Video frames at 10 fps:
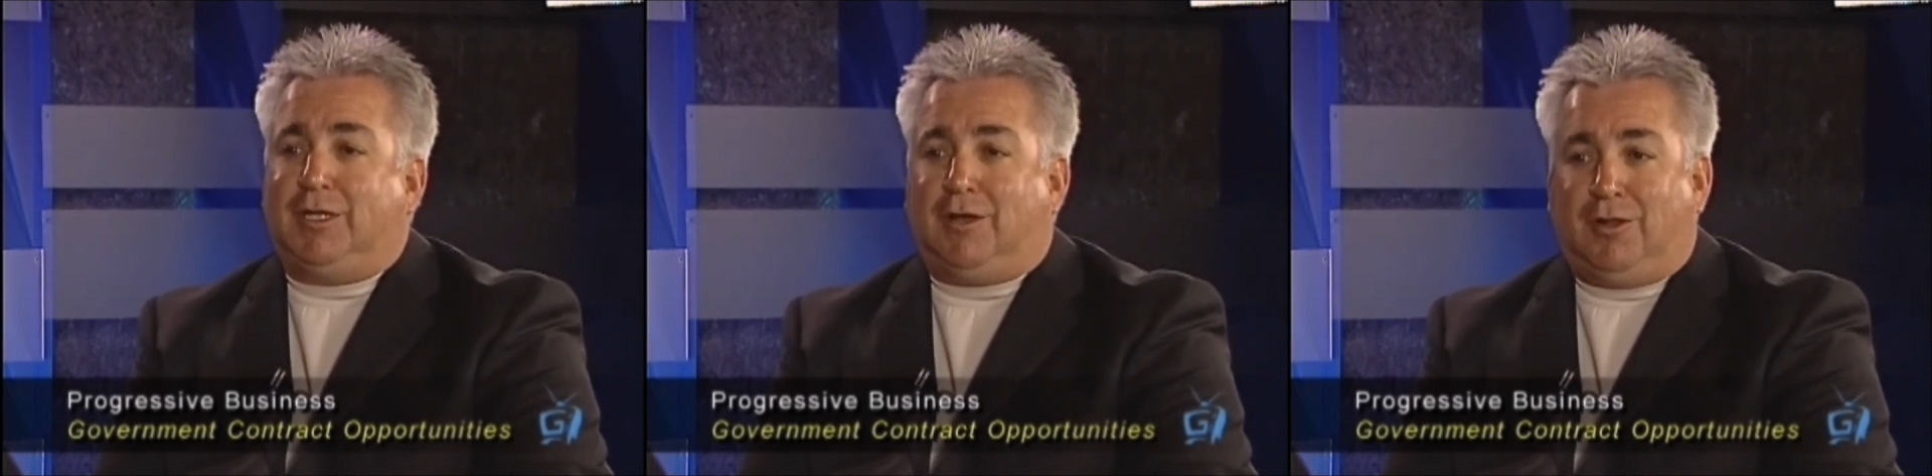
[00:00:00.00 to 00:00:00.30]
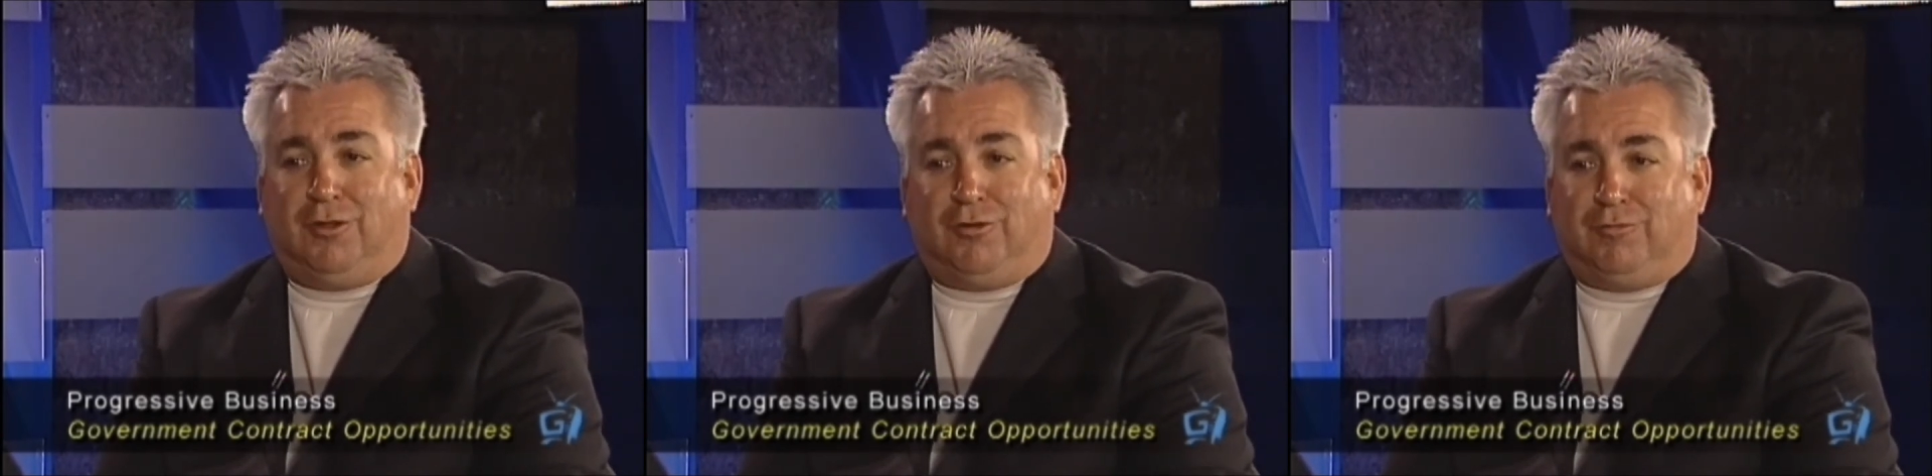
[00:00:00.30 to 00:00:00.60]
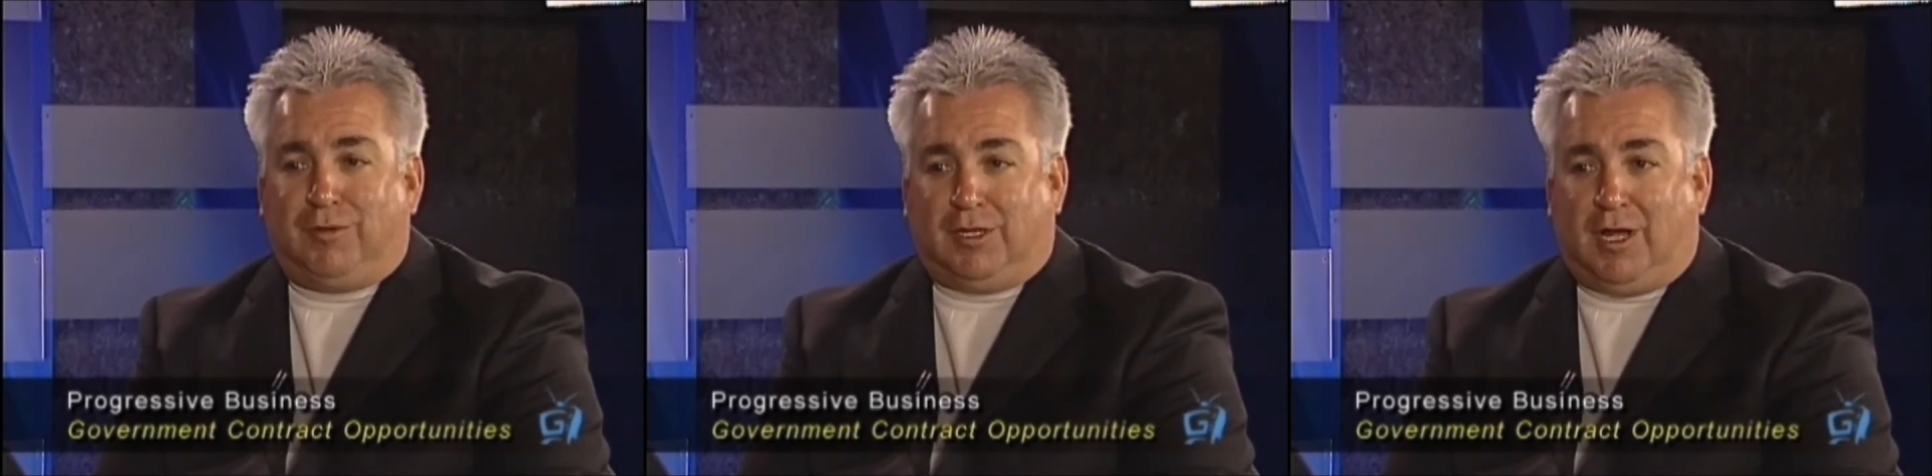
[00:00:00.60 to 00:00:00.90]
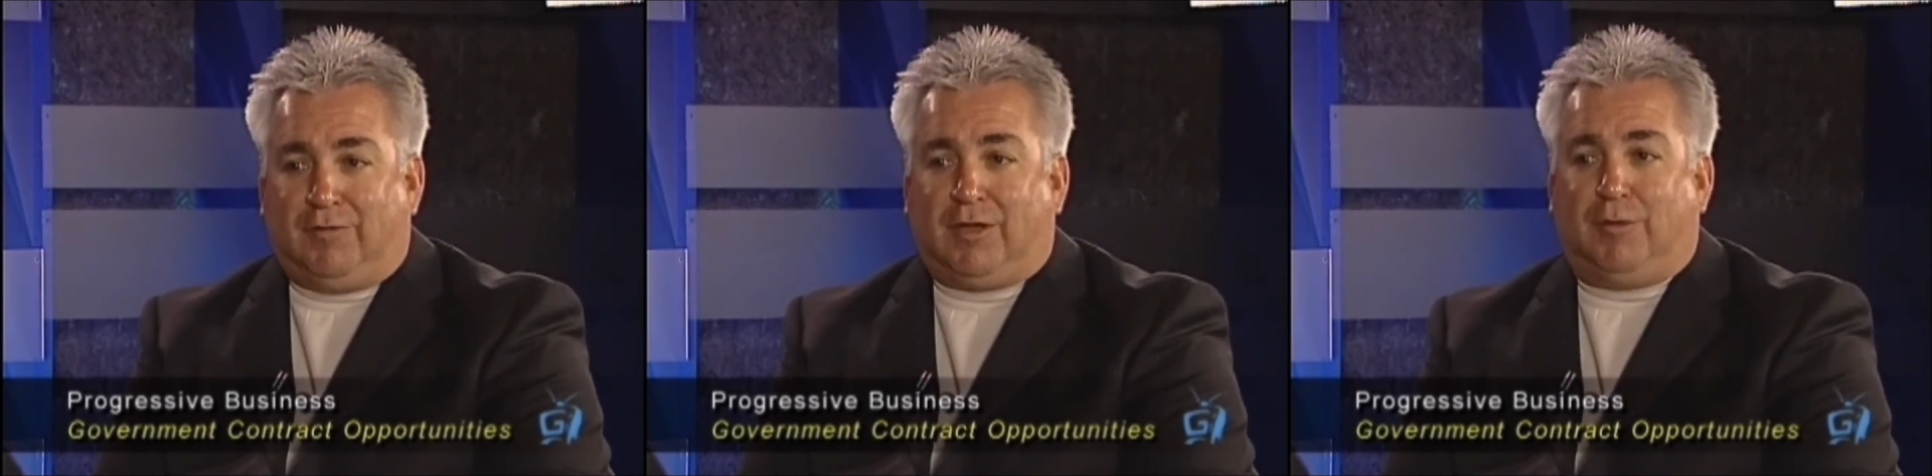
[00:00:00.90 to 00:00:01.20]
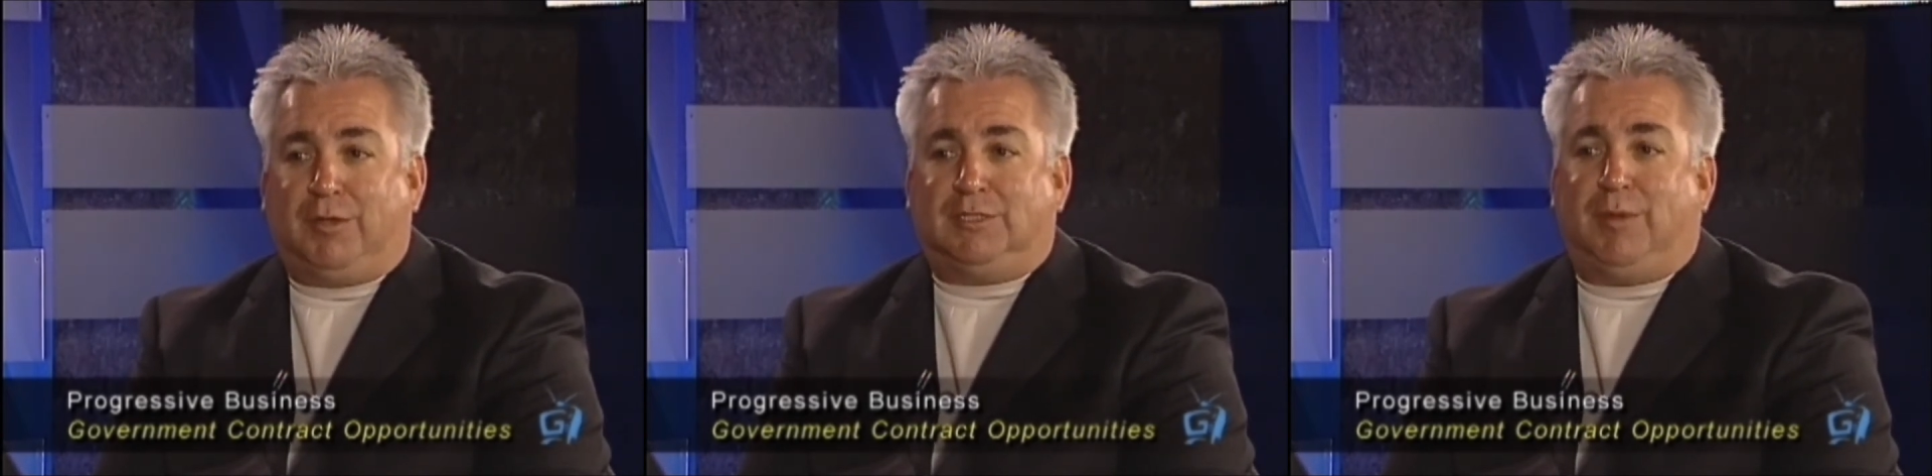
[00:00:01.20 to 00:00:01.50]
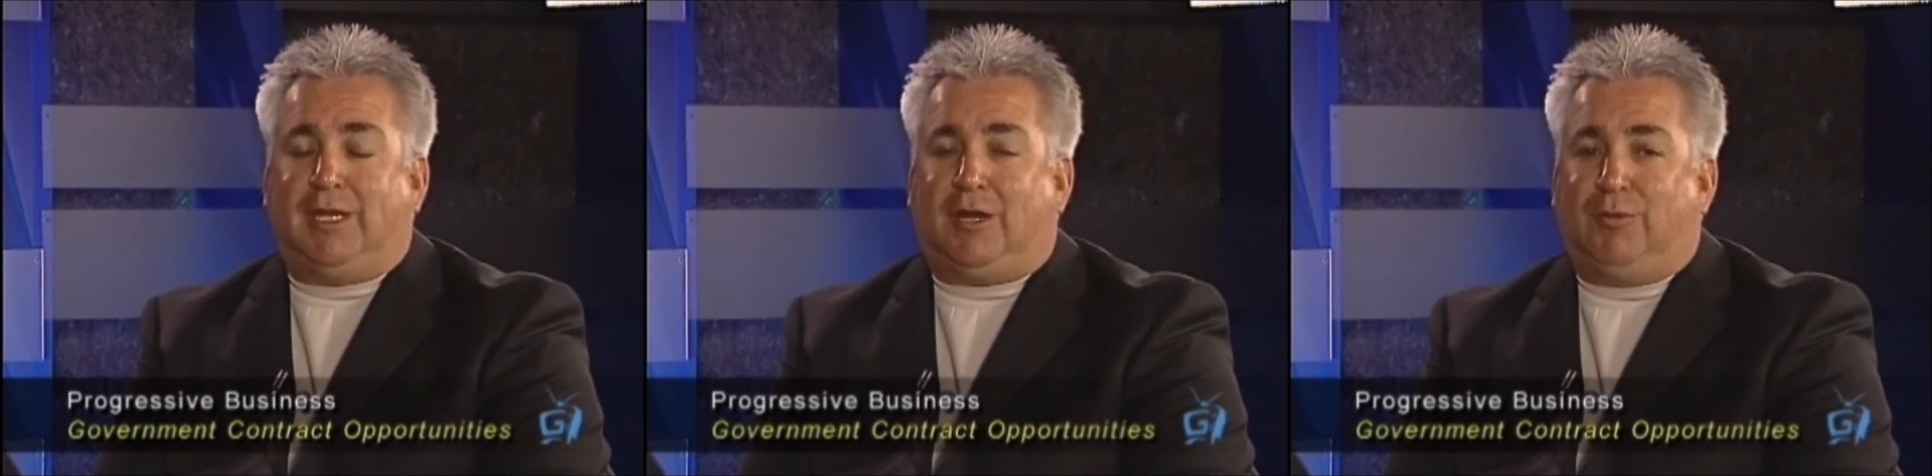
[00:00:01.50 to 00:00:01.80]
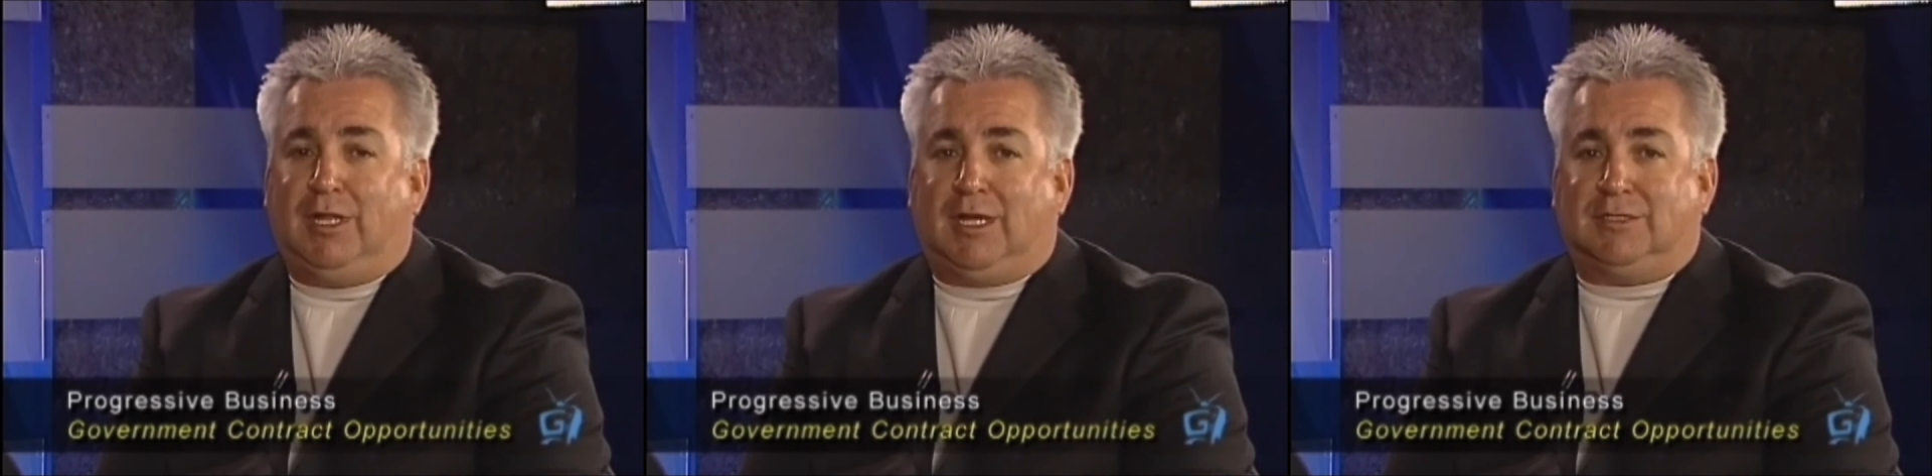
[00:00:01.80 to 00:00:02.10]
although a lot of companies may not
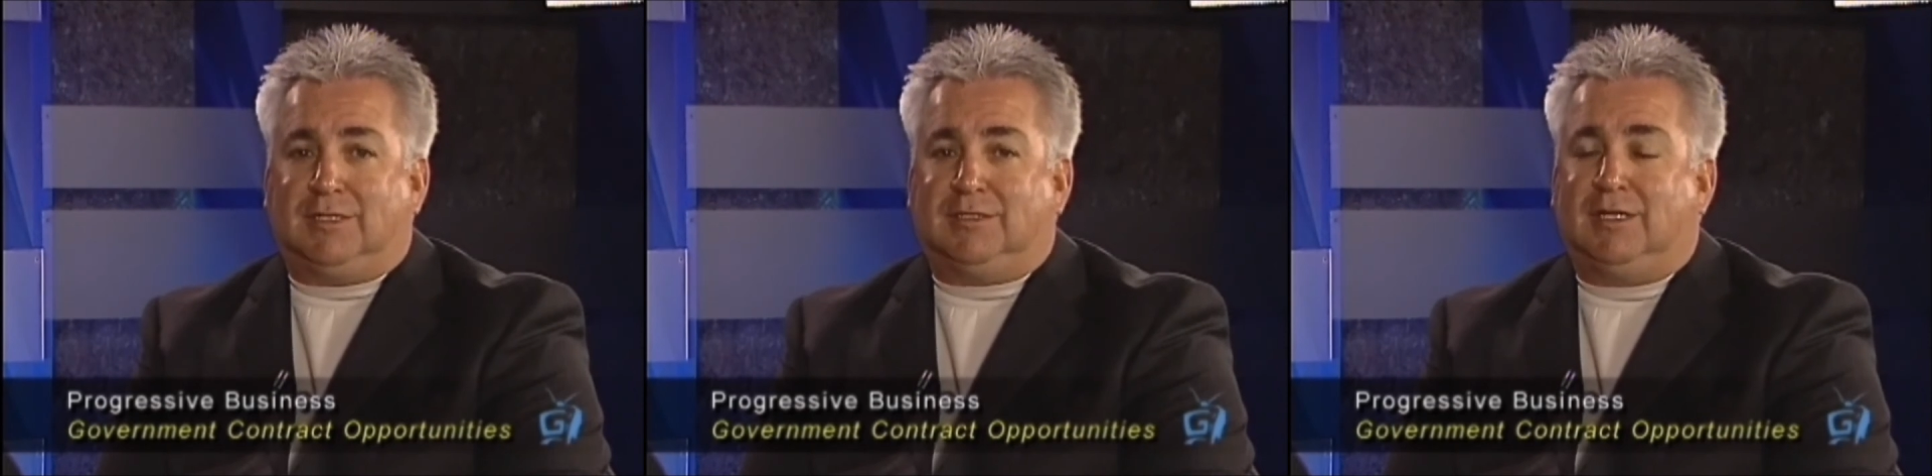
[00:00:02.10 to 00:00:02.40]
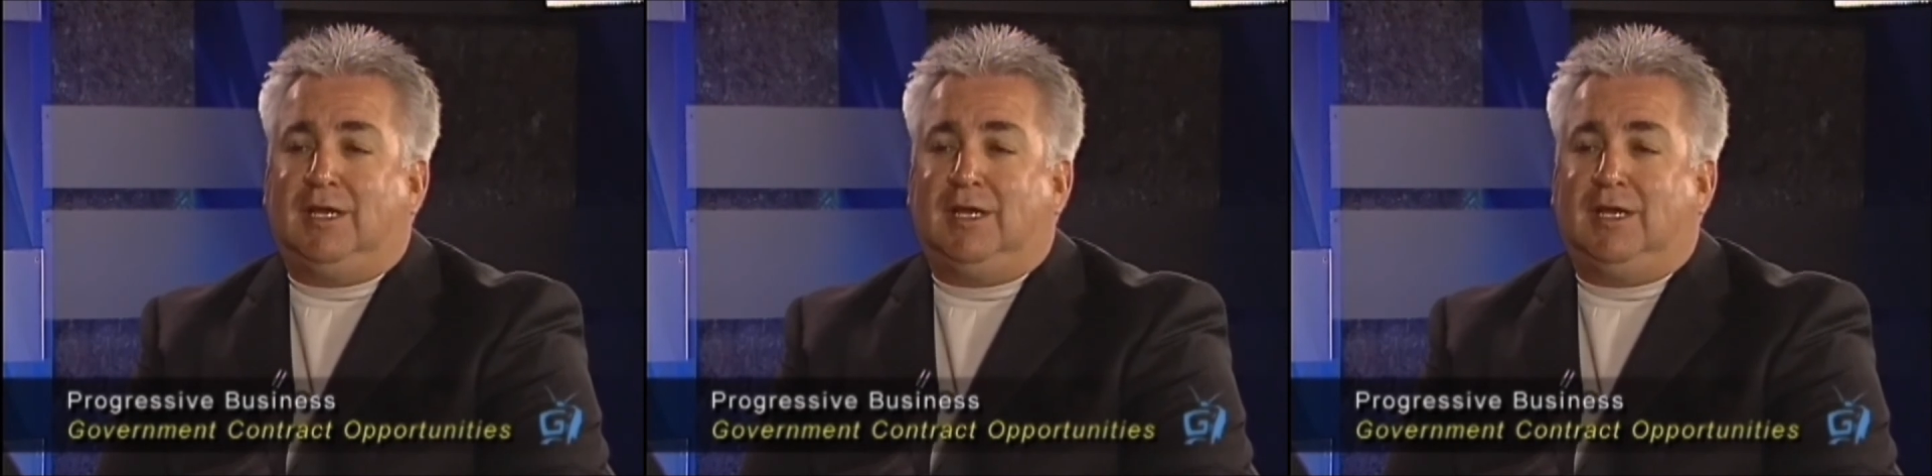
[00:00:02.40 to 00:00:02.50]
realize this,